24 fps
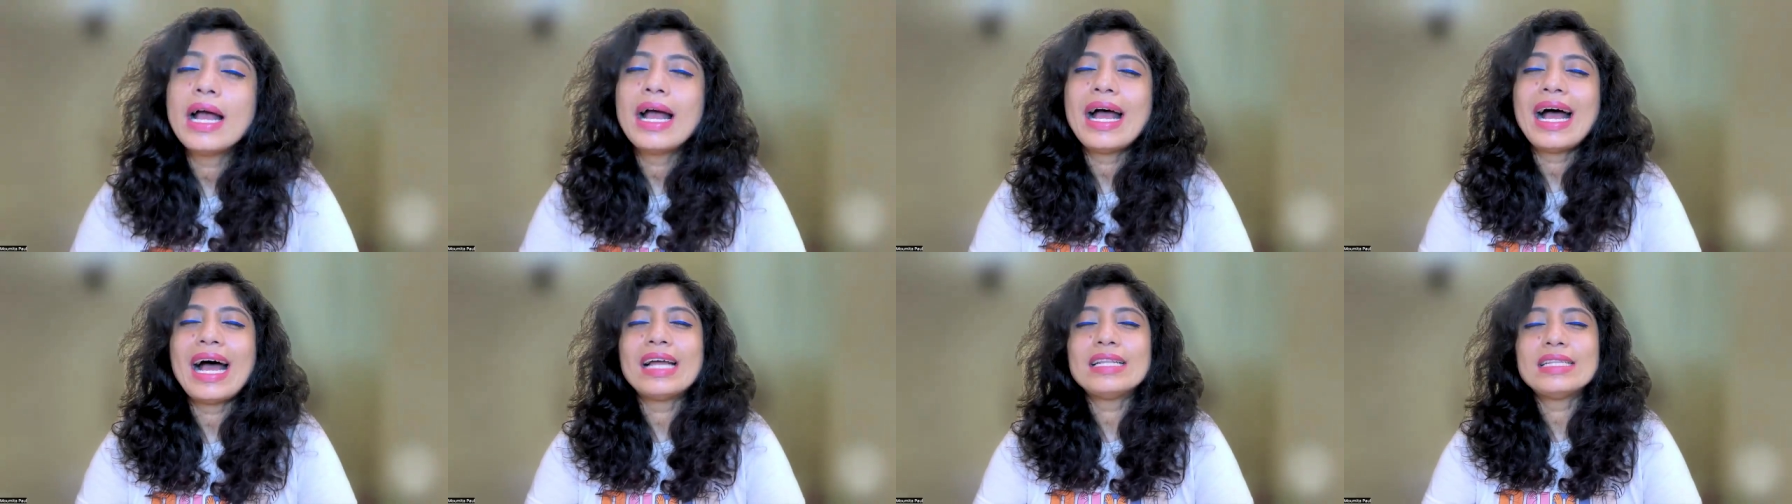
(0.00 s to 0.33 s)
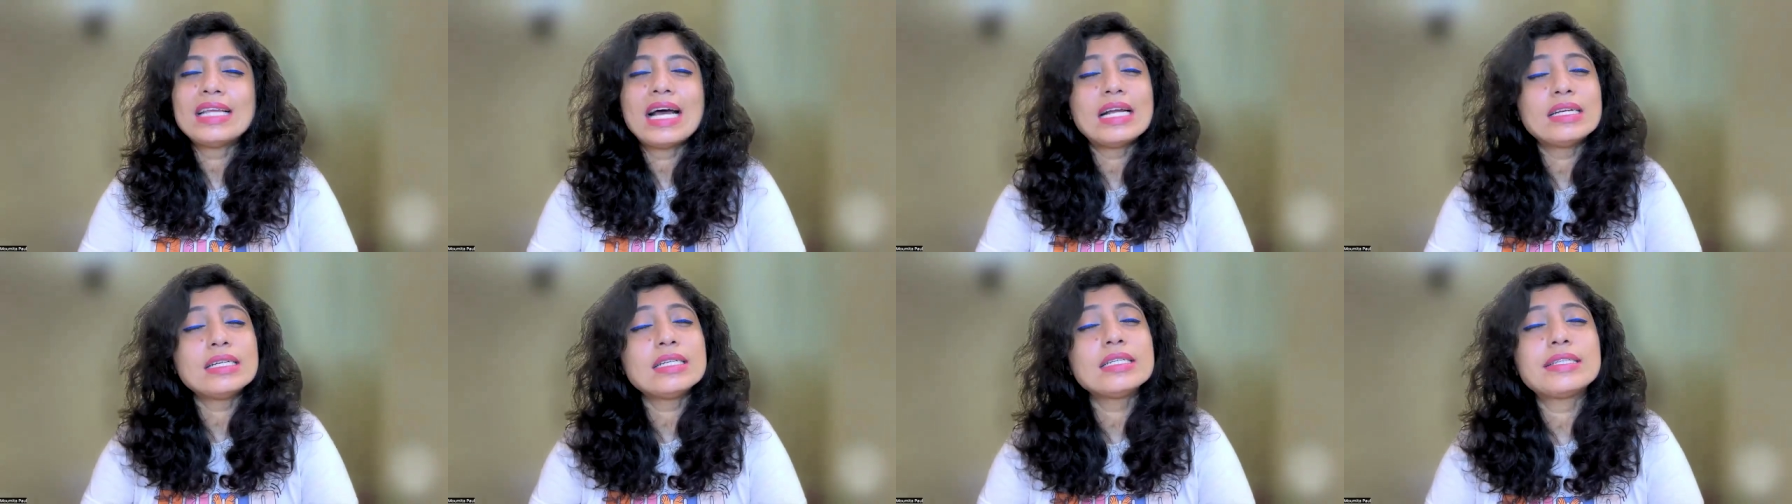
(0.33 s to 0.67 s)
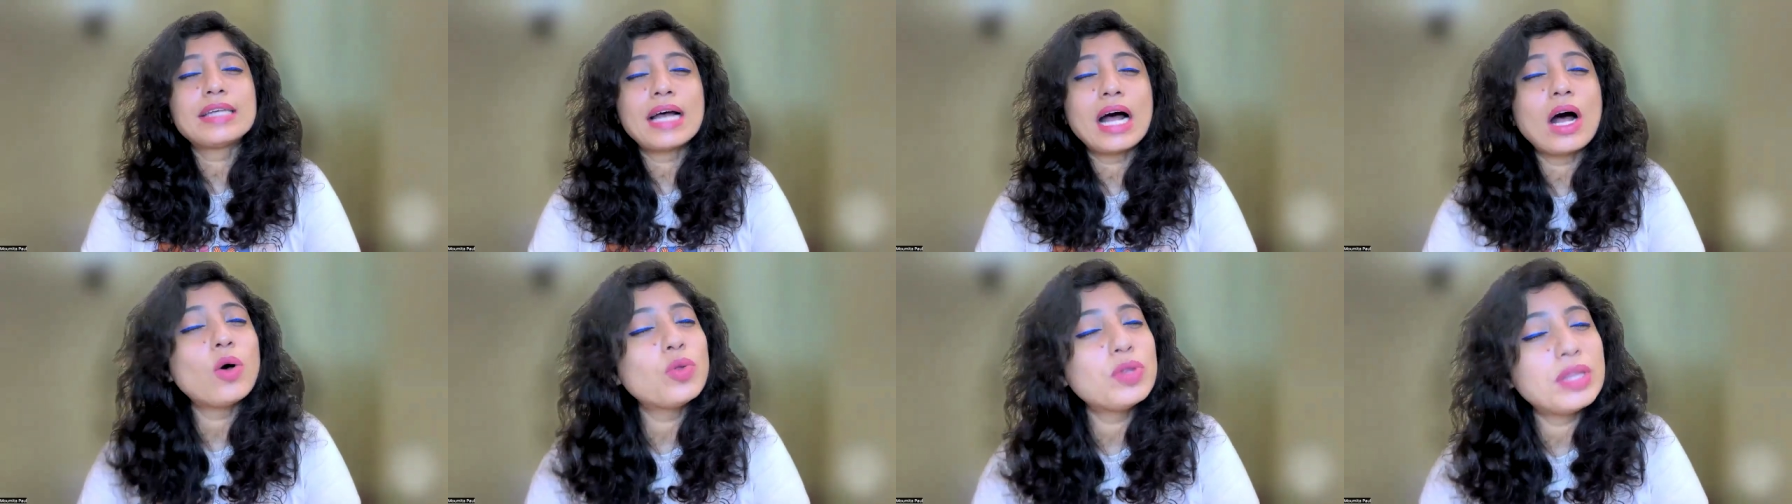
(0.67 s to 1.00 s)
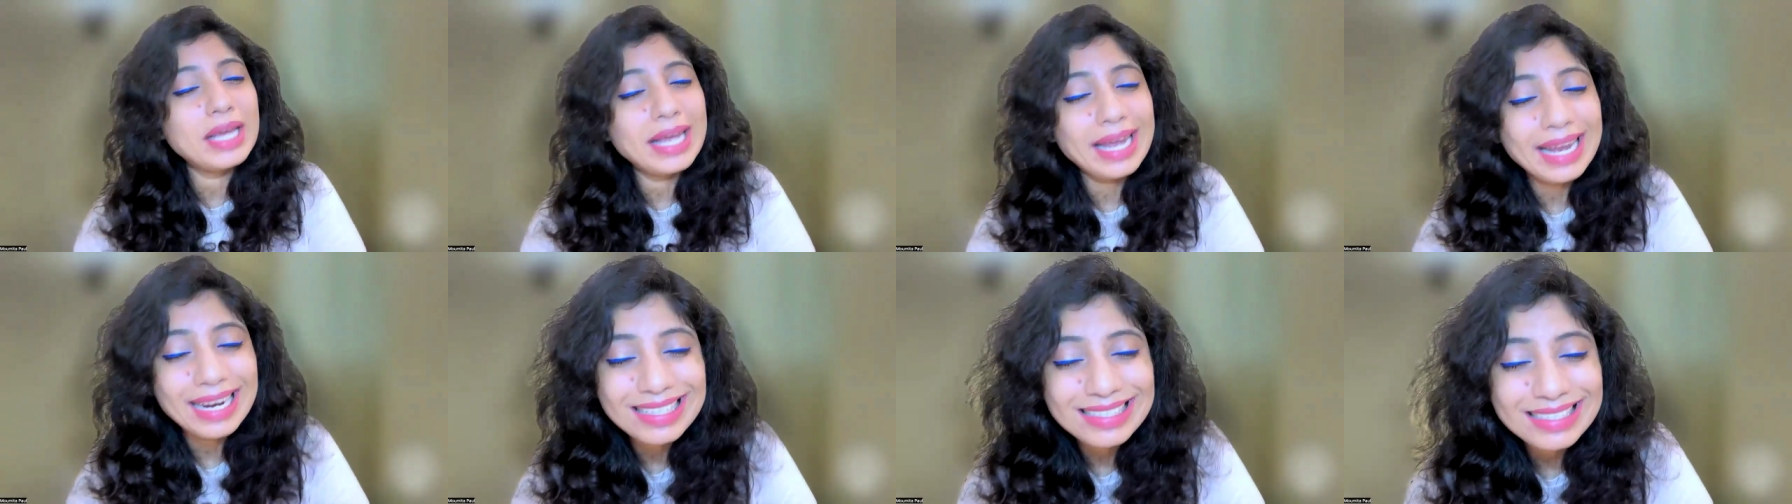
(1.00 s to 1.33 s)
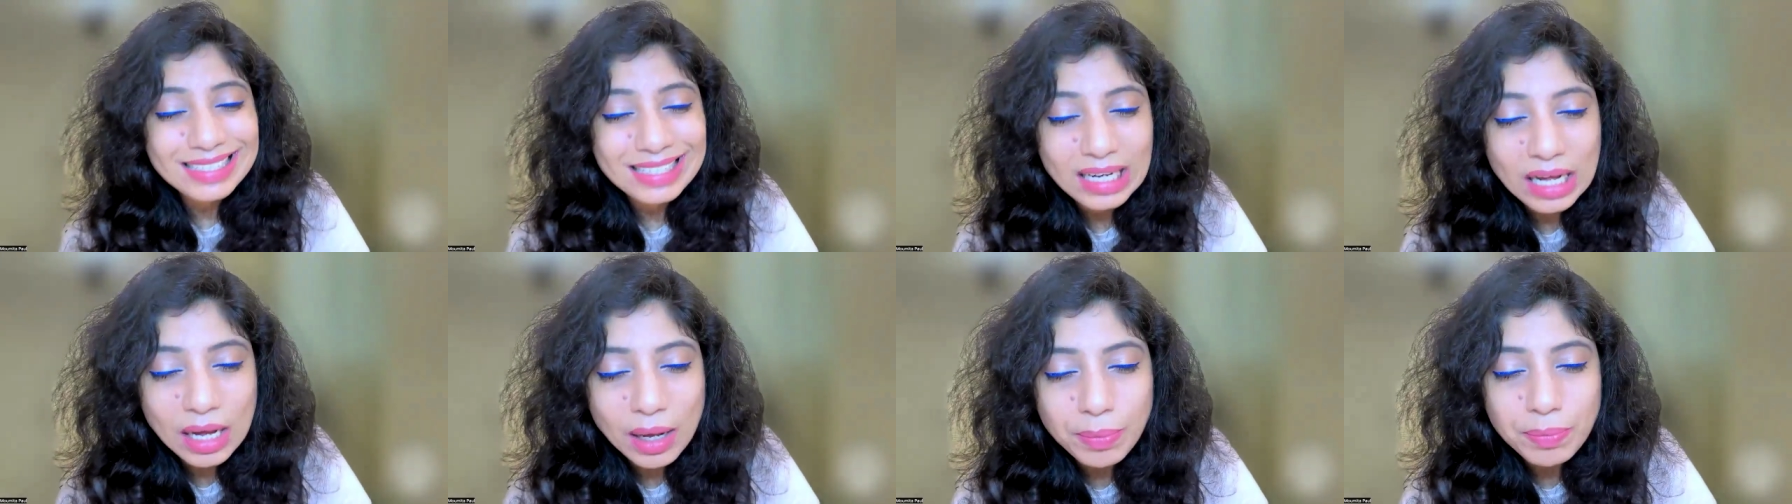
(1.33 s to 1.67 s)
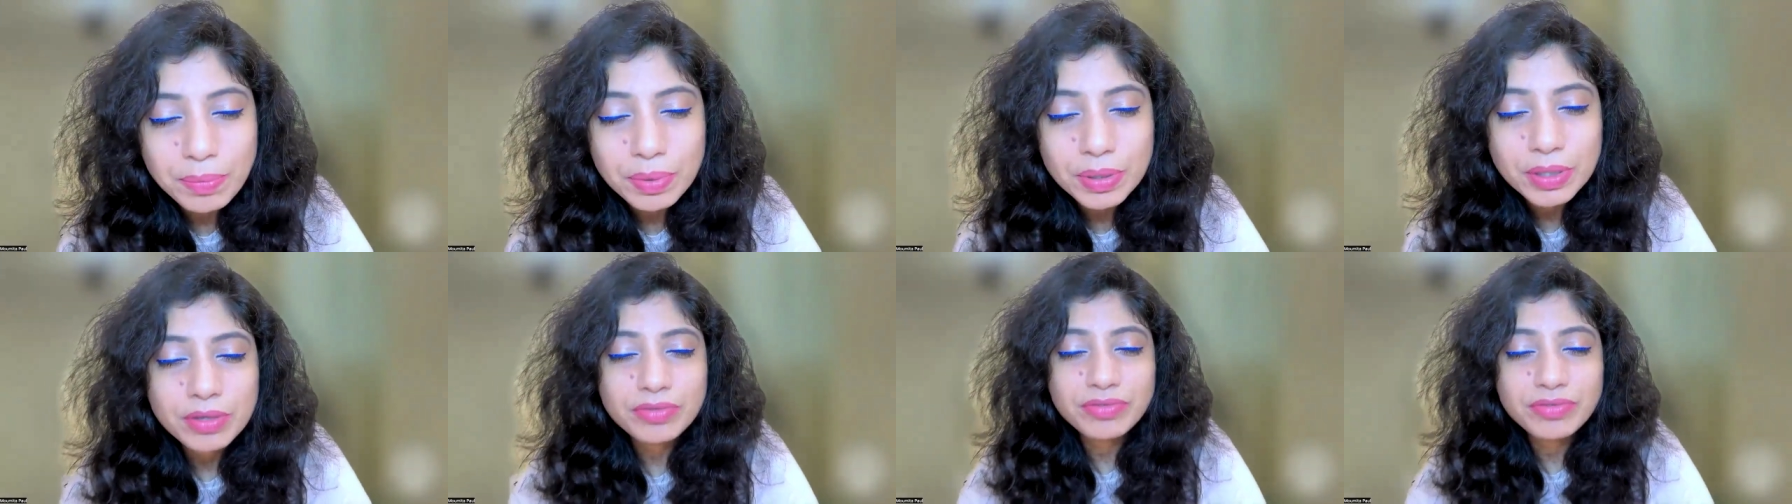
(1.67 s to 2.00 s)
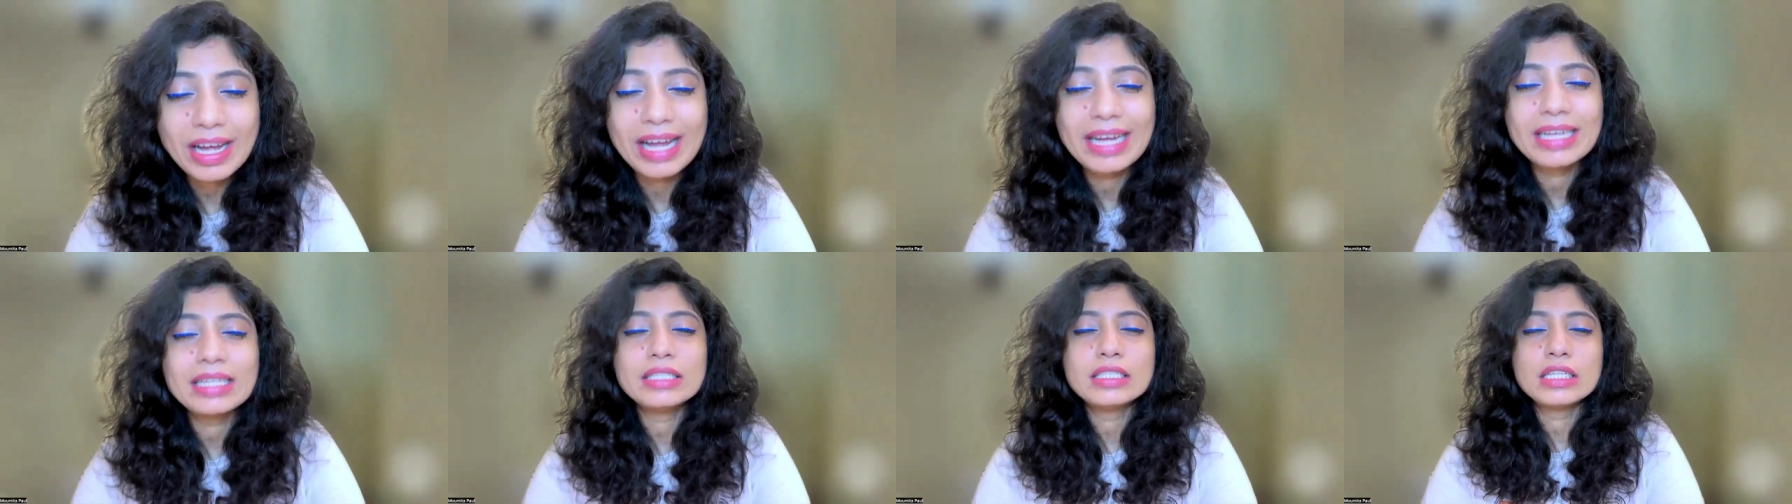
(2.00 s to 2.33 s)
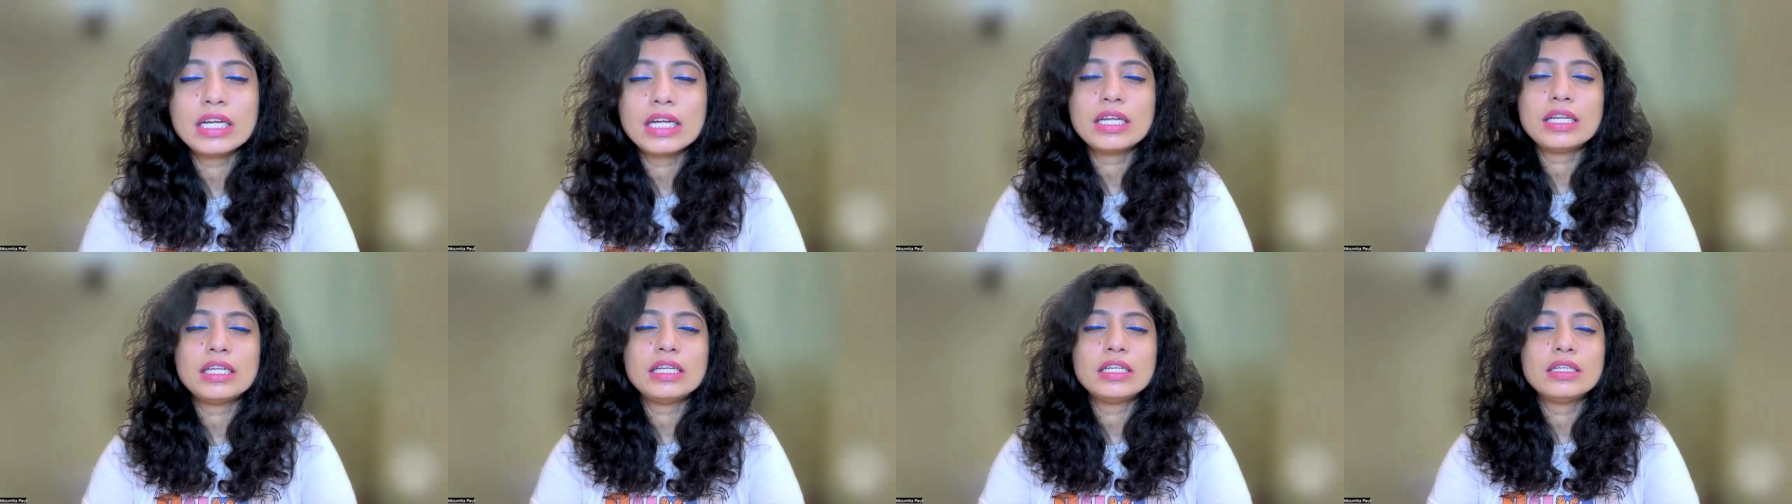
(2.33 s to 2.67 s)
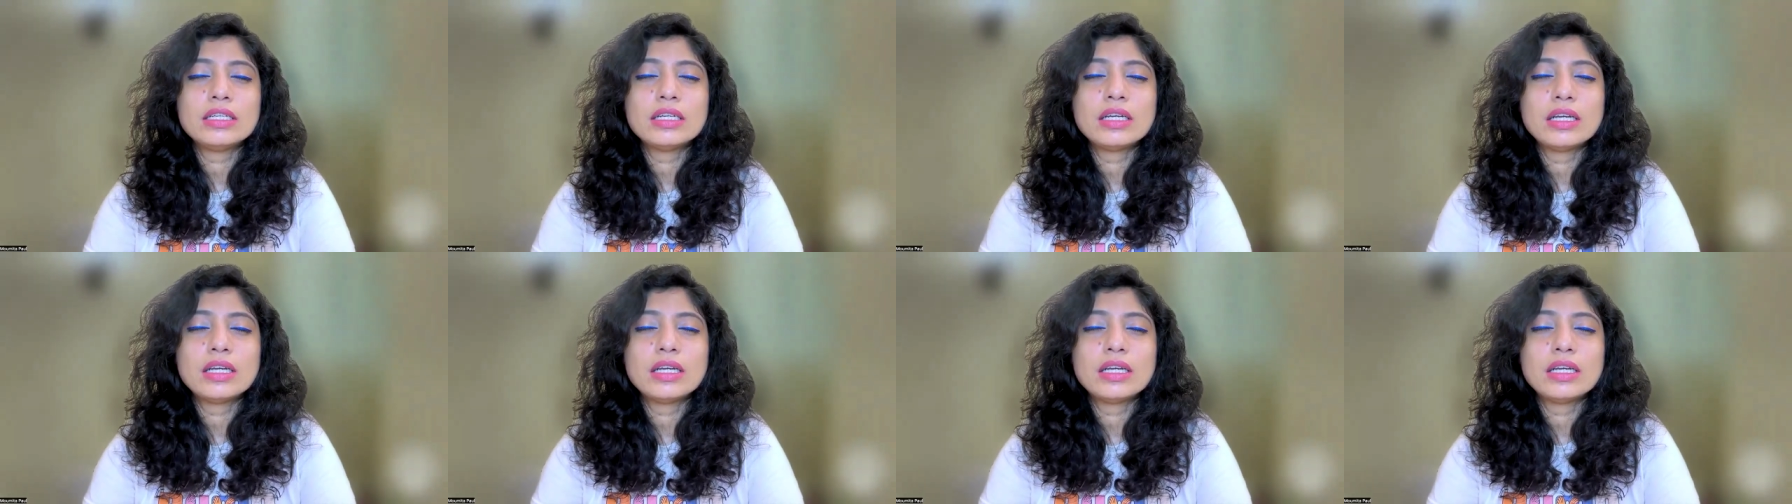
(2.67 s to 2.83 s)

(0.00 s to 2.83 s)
And that is how they ended up finding